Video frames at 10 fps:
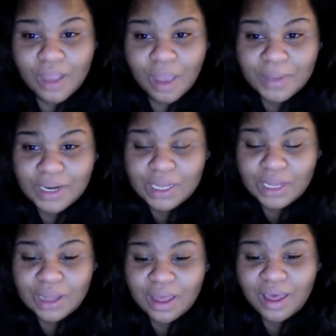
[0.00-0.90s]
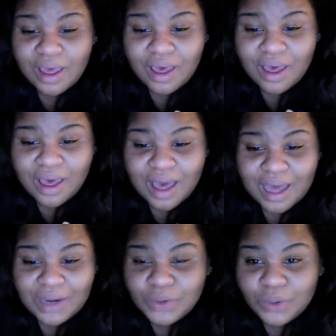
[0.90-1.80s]
I'm at a, I
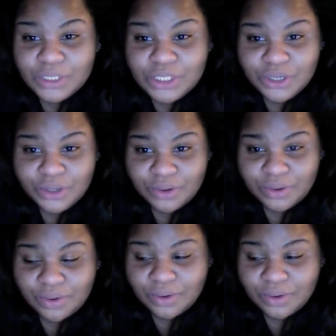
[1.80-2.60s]
don't know what to do.